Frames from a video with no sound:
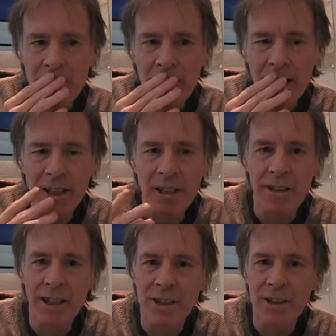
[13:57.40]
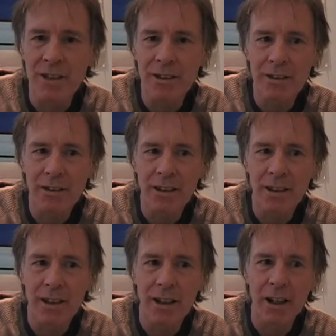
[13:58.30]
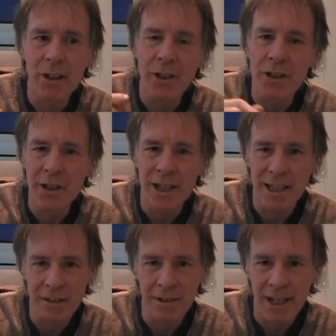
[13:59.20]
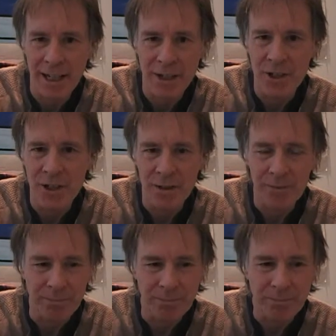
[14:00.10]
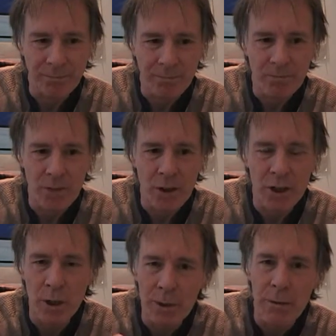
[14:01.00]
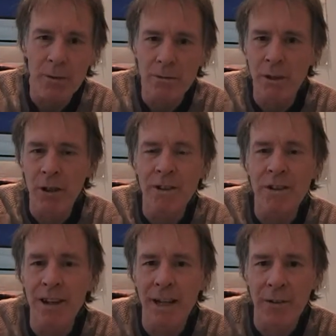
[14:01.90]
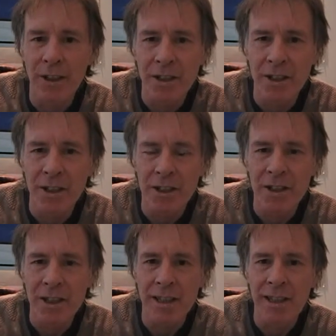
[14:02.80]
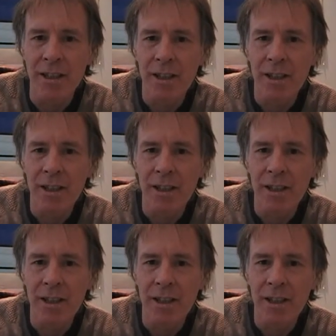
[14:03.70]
and it crashed on the other side of a hedge. So we hurried round there to see